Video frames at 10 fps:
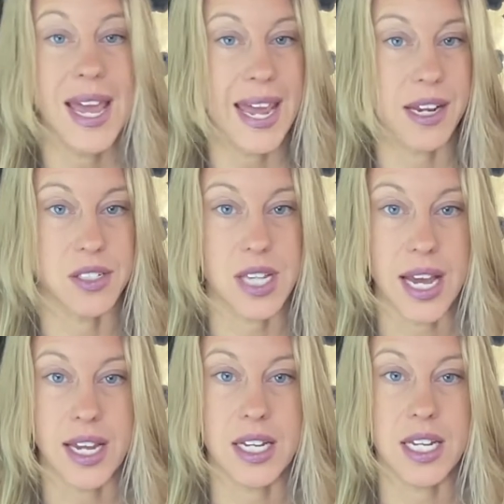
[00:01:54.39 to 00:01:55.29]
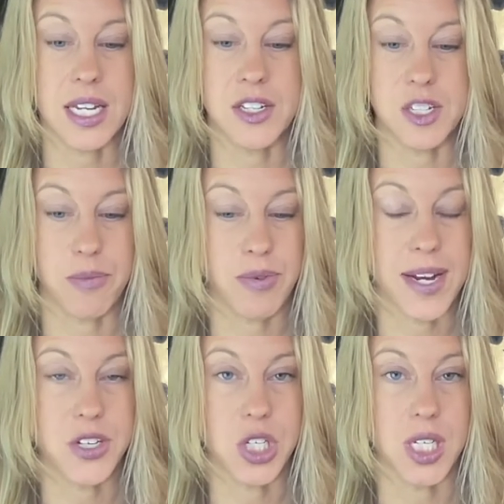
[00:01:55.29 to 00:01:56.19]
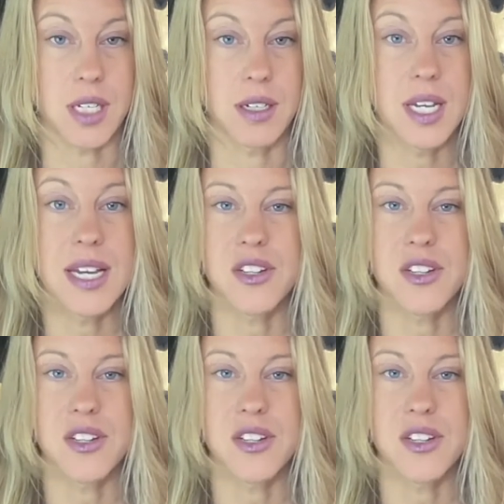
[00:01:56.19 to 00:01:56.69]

anxiety, depression,